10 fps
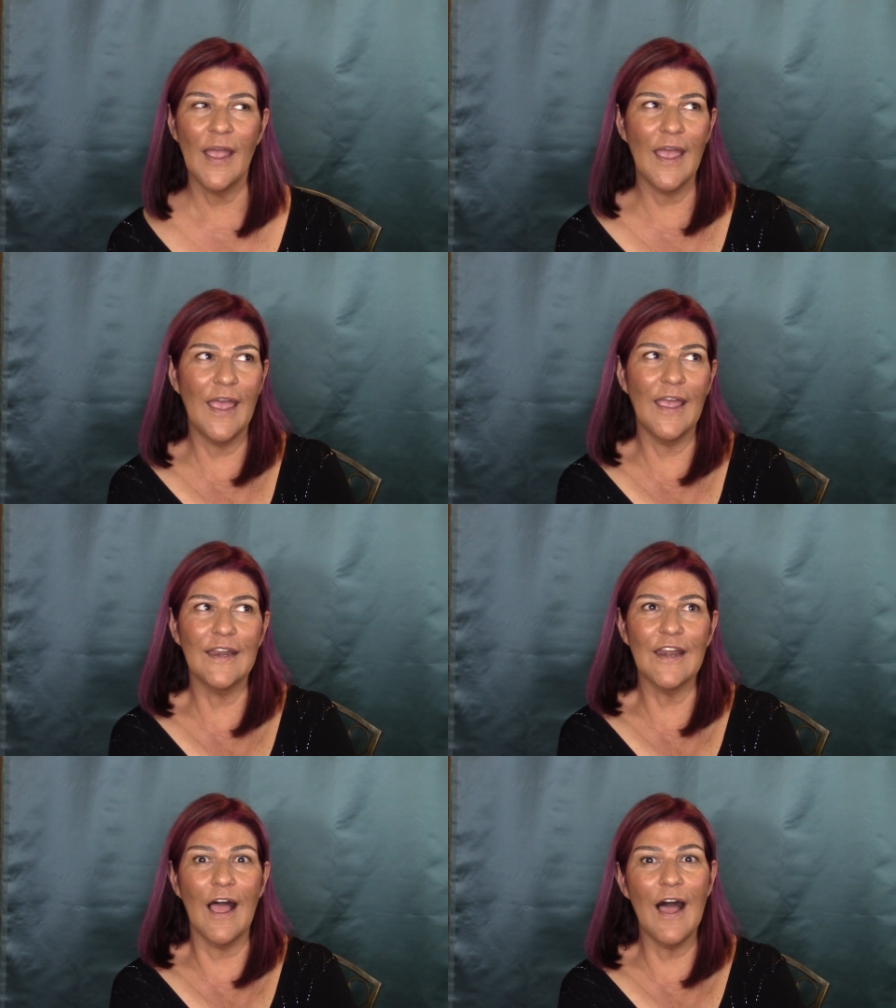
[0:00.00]

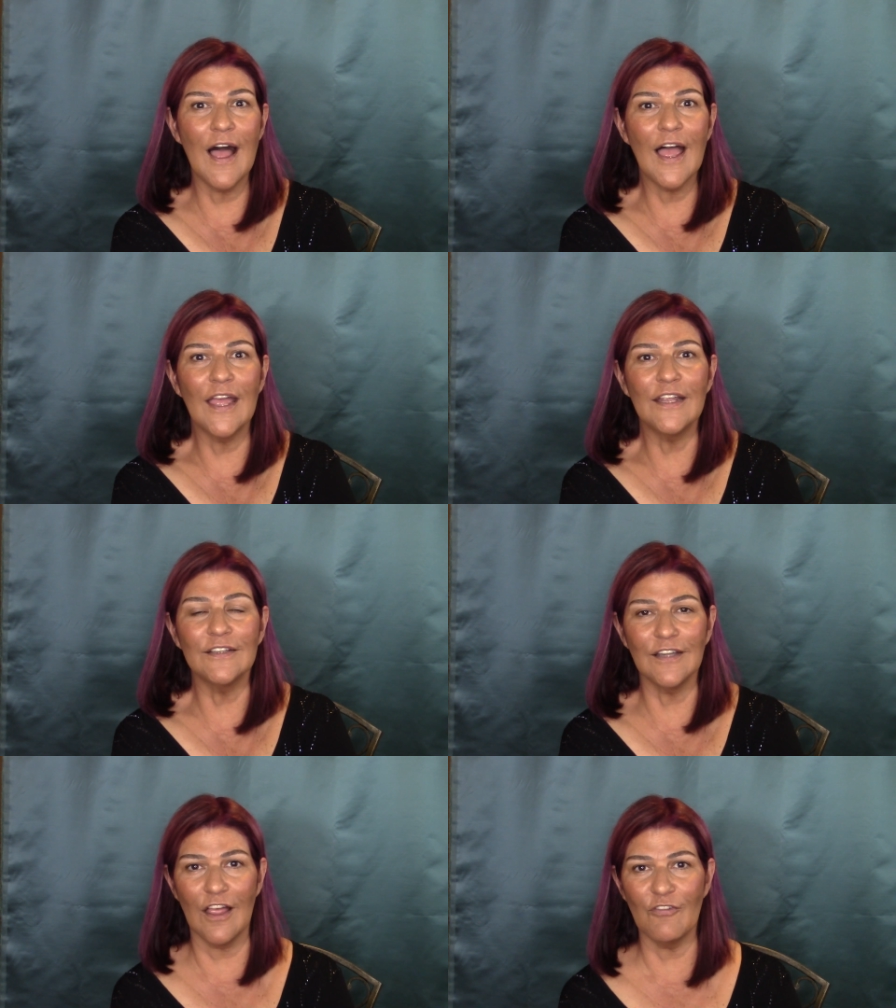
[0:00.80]
And I
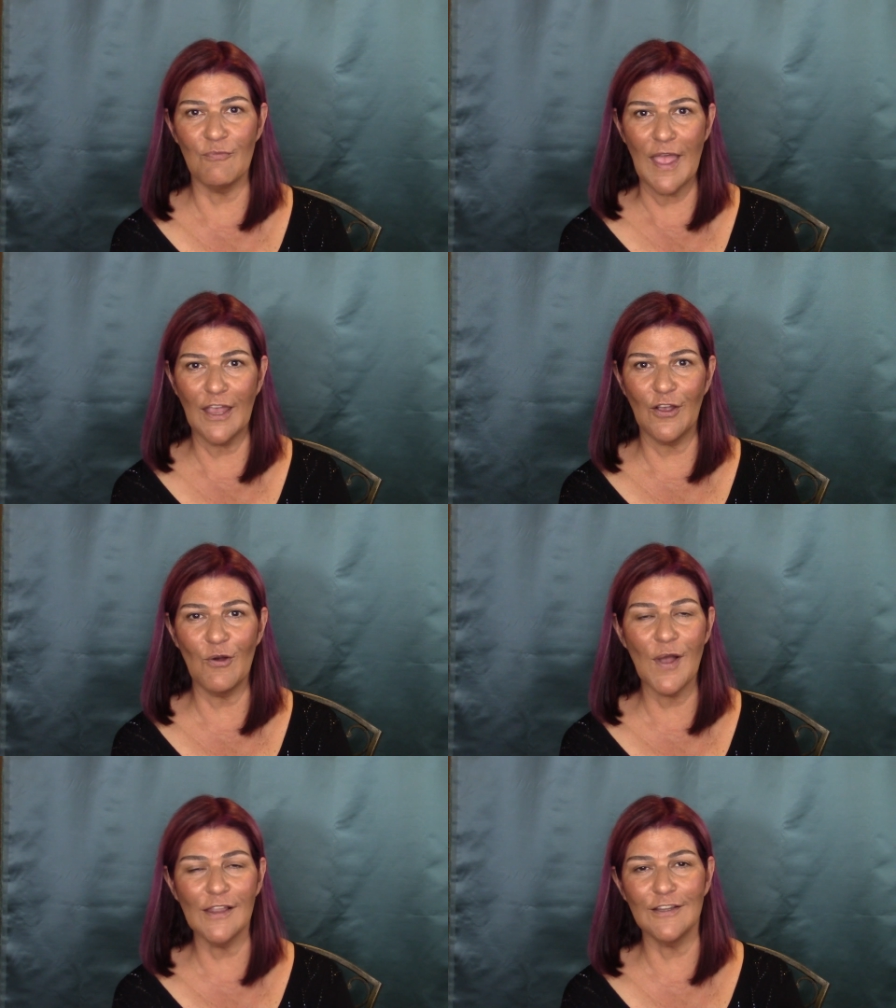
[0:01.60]
love mango.
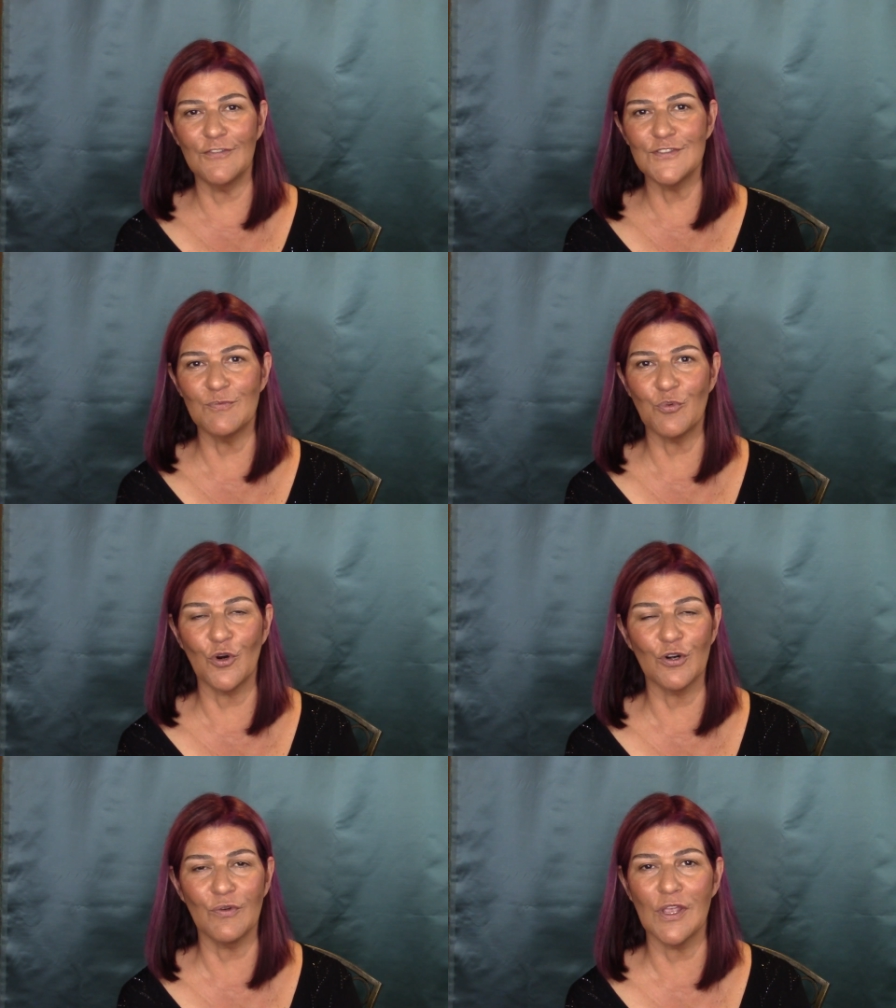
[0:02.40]
I lived in
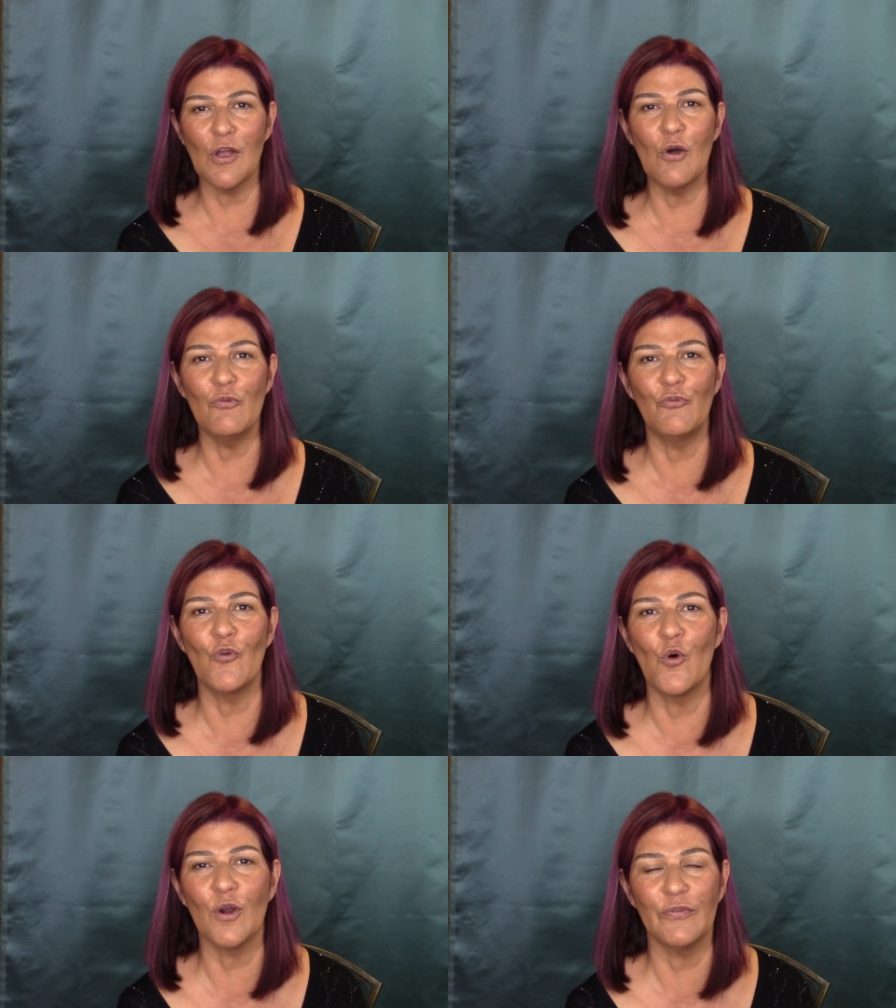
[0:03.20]
Puerto Rico
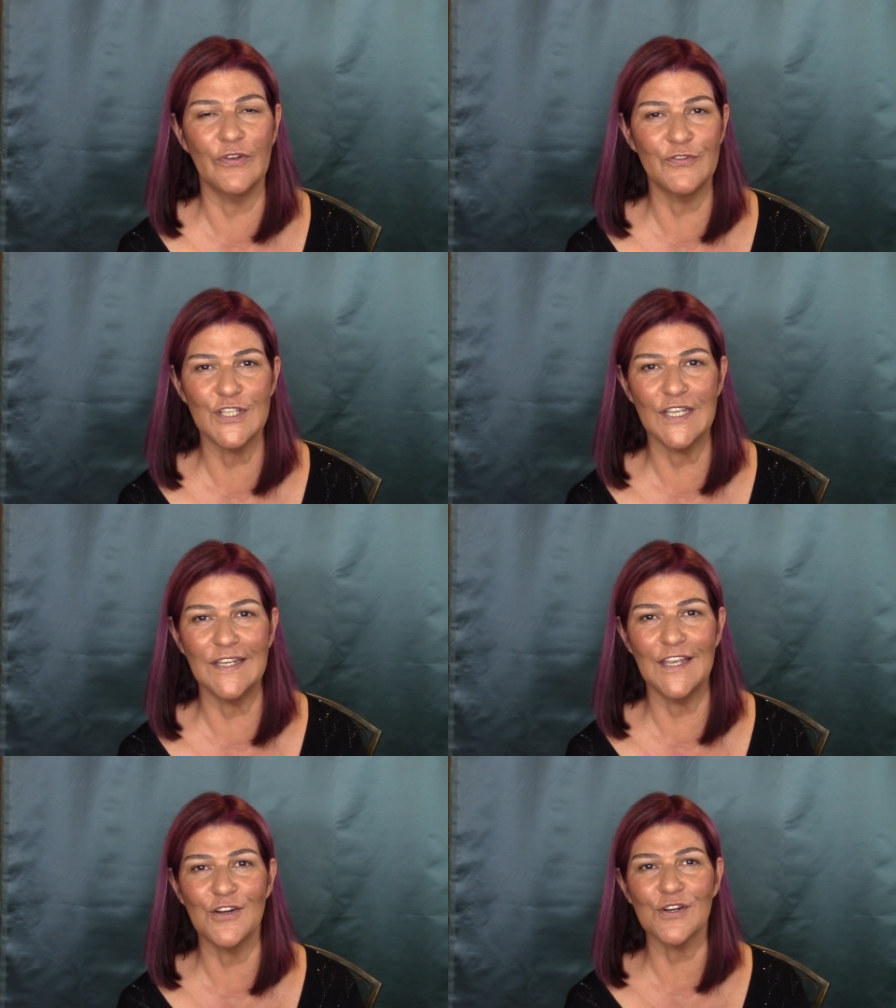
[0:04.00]
for 15
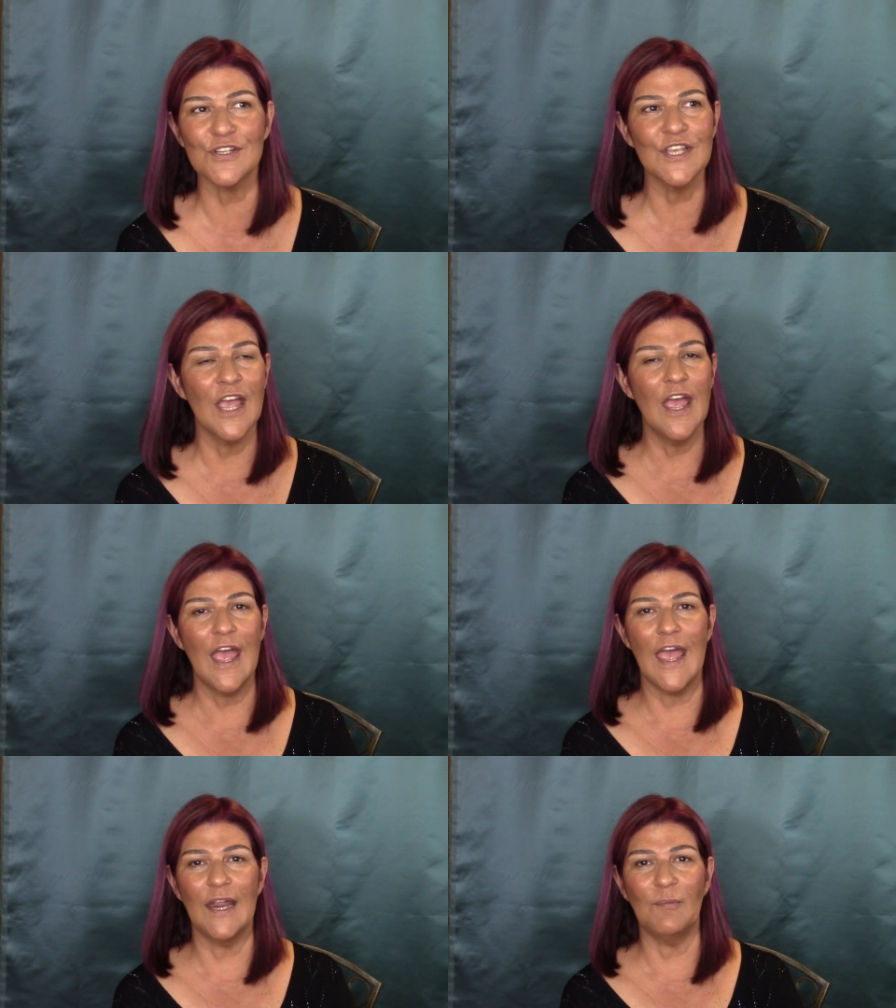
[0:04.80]
years
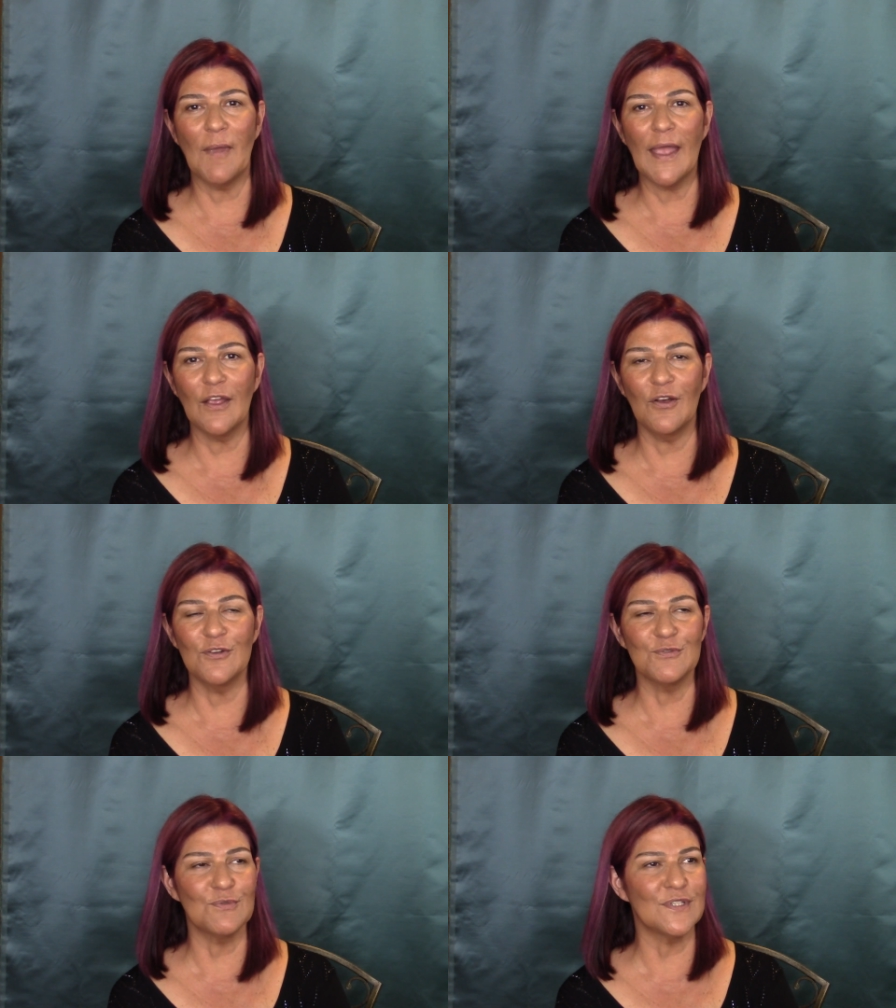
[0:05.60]
and
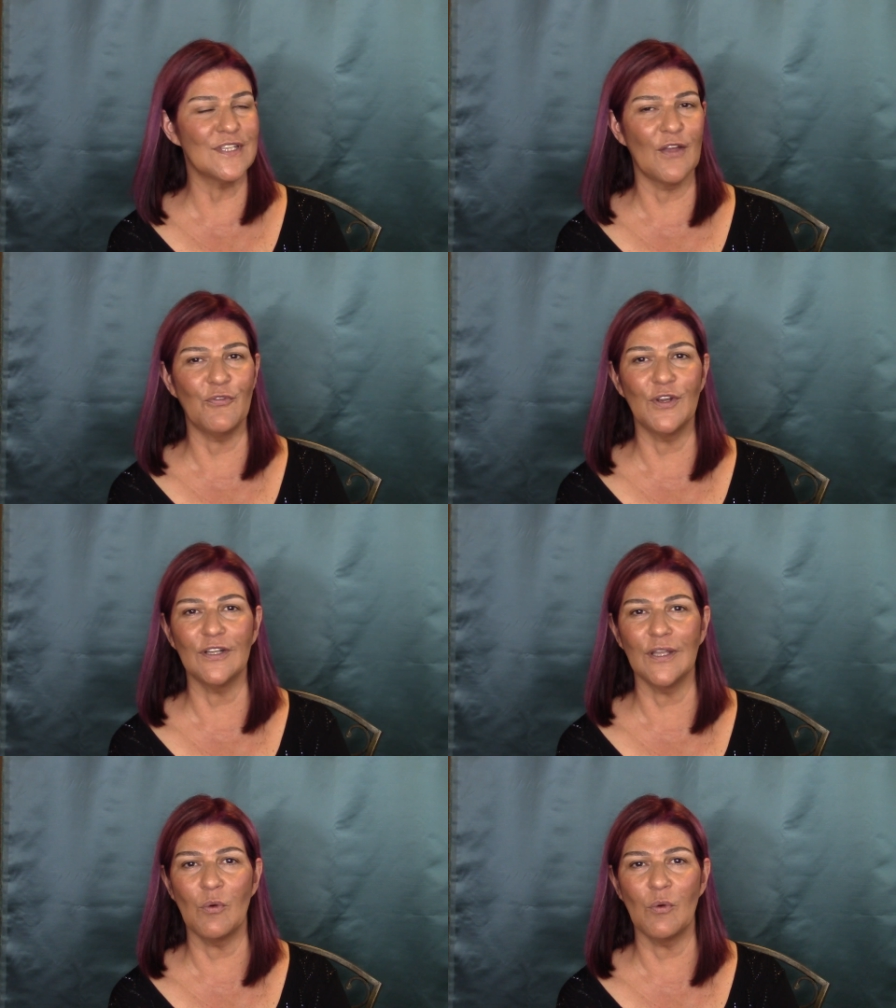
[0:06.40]
mangoes was definitely